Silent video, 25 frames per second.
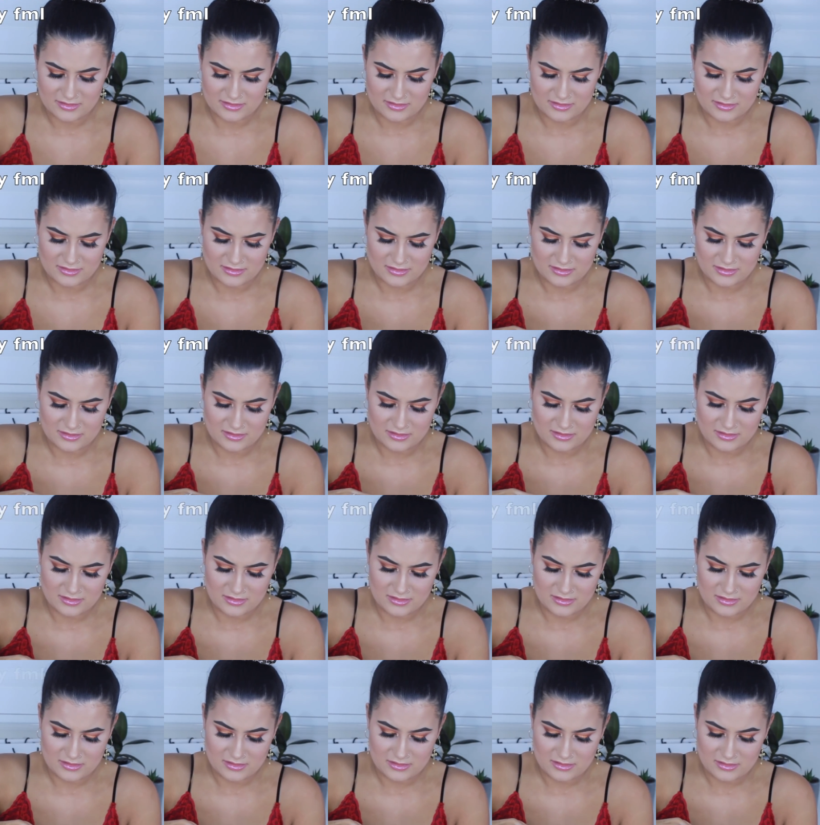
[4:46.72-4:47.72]

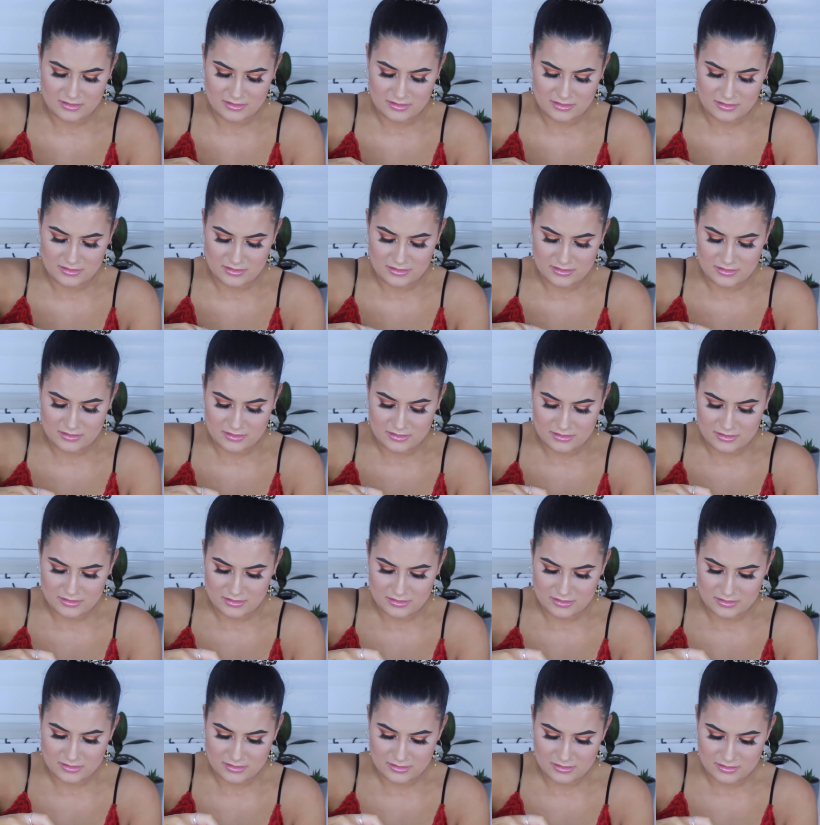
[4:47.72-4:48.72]

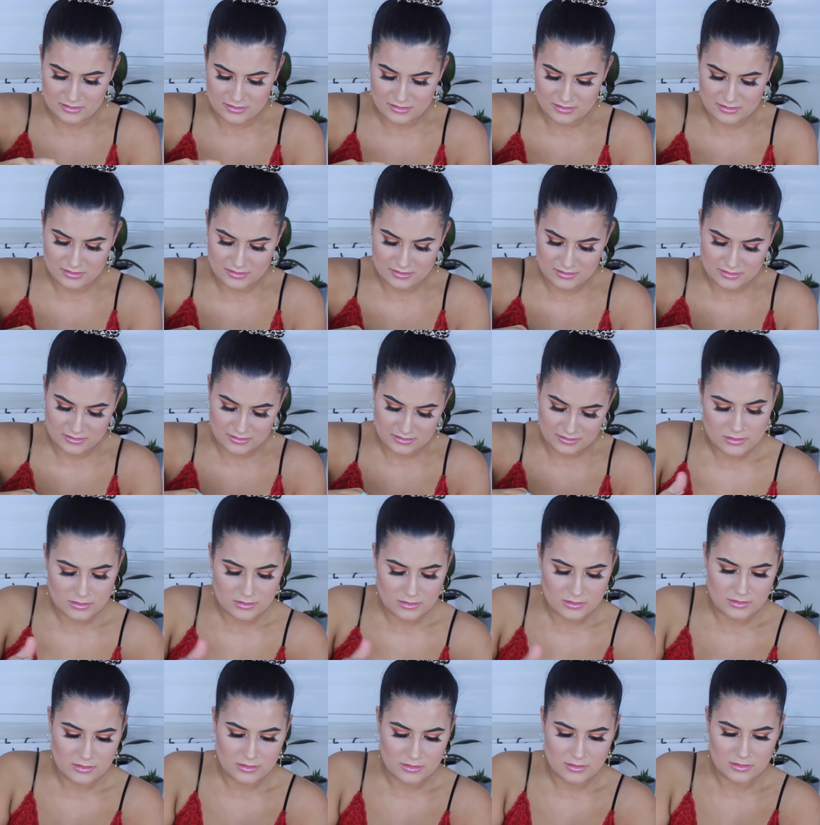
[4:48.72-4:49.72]

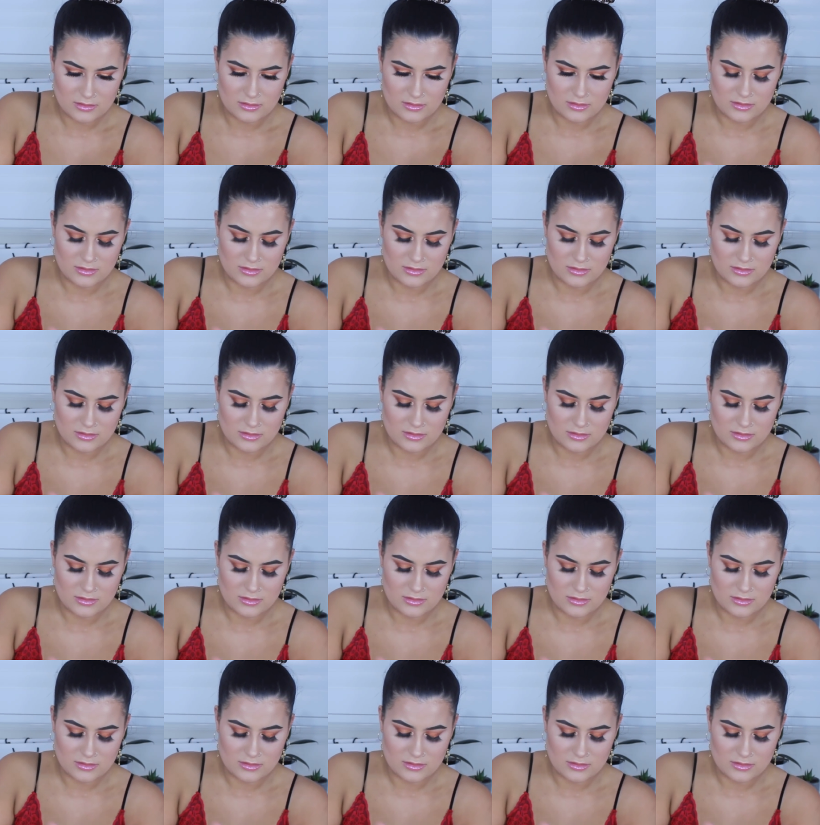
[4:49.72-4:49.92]
[no speech]